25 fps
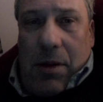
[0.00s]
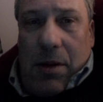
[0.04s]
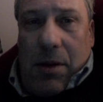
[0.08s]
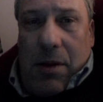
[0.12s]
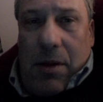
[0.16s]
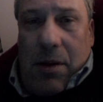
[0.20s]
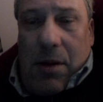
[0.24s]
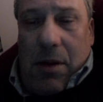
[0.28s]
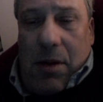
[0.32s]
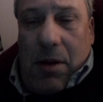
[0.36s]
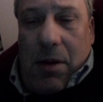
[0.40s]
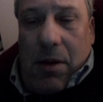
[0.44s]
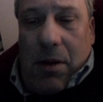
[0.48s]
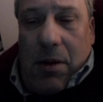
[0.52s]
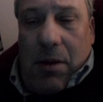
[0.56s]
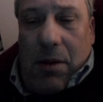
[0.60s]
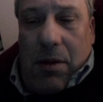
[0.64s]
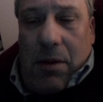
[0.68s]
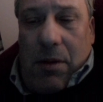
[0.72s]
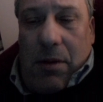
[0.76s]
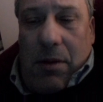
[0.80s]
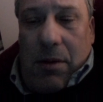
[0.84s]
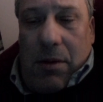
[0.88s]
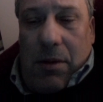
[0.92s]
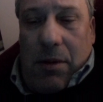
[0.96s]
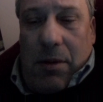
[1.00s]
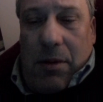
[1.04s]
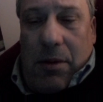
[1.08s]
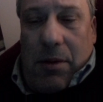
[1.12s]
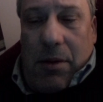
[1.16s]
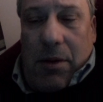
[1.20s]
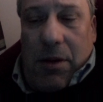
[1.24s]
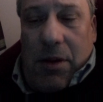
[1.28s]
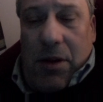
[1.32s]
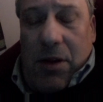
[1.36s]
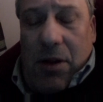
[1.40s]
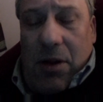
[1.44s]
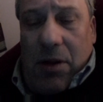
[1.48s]
So
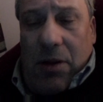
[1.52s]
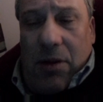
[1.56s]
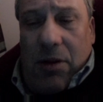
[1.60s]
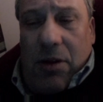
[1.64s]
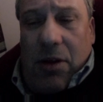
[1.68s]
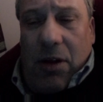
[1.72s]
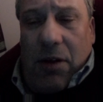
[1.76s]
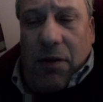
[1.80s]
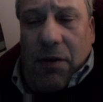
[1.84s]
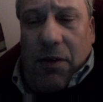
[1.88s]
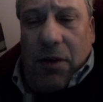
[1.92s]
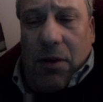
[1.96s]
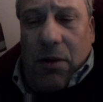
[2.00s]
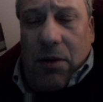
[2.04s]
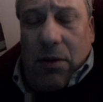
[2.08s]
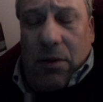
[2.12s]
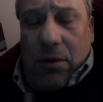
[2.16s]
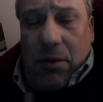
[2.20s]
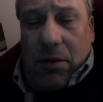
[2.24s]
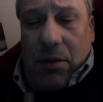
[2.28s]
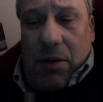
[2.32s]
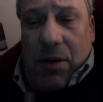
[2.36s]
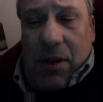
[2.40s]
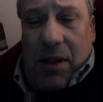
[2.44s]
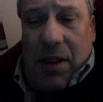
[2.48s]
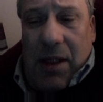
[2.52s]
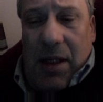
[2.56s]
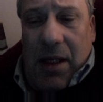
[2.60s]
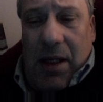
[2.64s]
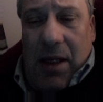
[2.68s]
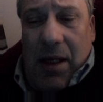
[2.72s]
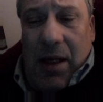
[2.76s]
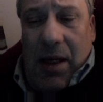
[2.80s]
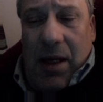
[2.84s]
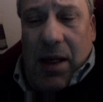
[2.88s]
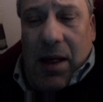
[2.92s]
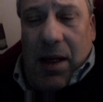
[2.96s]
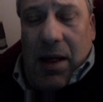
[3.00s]
it's not difficult to
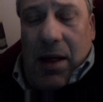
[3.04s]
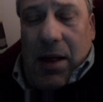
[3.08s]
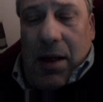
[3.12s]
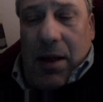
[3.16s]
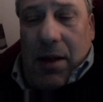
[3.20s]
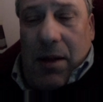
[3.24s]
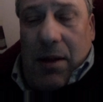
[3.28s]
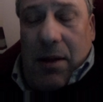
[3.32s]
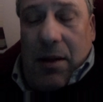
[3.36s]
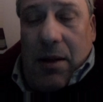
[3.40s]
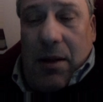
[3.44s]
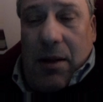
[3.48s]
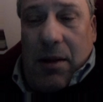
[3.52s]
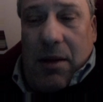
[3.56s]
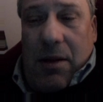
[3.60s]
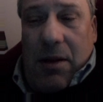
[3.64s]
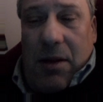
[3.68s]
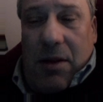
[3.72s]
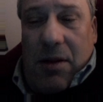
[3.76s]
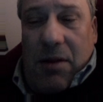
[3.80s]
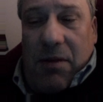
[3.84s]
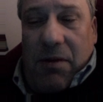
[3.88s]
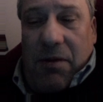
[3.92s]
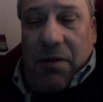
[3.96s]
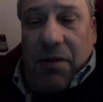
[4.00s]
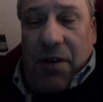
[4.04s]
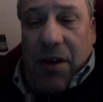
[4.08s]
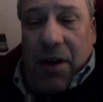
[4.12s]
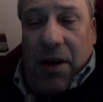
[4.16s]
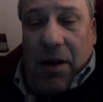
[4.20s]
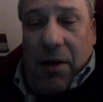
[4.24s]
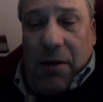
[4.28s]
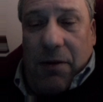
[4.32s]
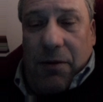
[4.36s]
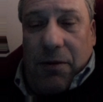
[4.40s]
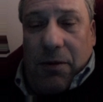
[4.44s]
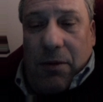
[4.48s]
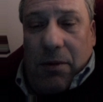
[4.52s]
see that this
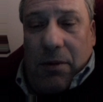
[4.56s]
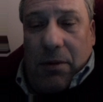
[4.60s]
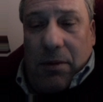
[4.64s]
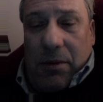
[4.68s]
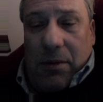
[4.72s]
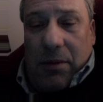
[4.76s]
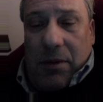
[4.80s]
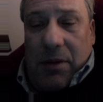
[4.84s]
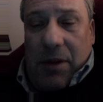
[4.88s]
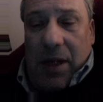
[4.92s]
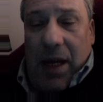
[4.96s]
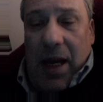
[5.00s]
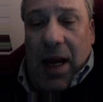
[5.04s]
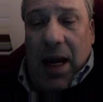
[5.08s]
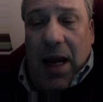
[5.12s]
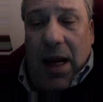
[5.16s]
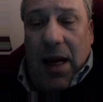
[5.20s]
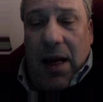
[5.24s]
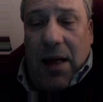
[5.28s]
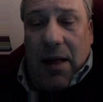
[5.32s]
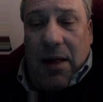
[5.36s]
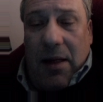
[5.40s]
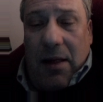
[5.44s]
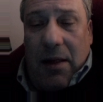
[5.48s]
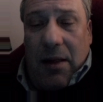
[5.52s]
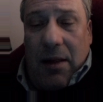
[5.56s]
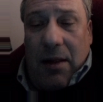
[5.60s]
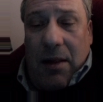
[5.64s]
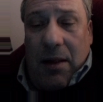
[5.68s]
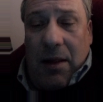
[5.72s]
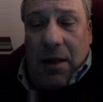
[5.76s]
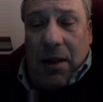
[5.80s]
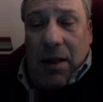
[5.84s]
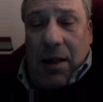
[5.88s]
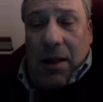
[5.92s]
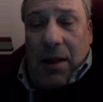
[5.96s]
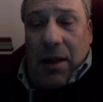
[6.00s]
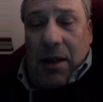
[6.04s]
fearful tale
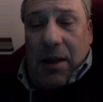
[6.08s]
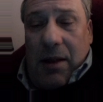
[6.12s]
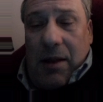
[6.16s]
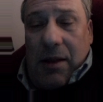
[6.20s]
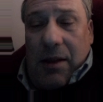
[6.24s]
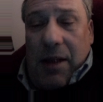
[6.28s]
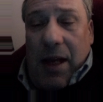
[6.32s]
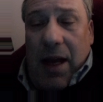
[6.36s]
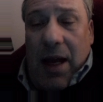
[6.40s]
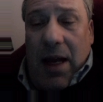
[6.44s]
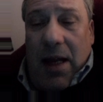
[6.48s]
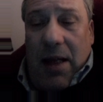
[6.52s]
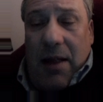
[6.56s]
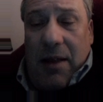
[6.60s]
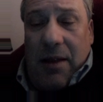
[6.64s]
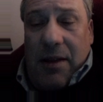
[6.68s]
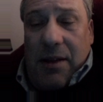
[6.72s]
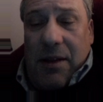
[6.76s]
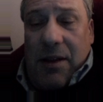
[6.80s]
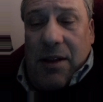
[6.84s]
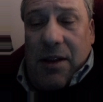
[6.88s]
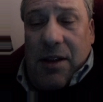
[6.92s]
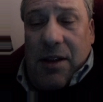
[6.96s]
tells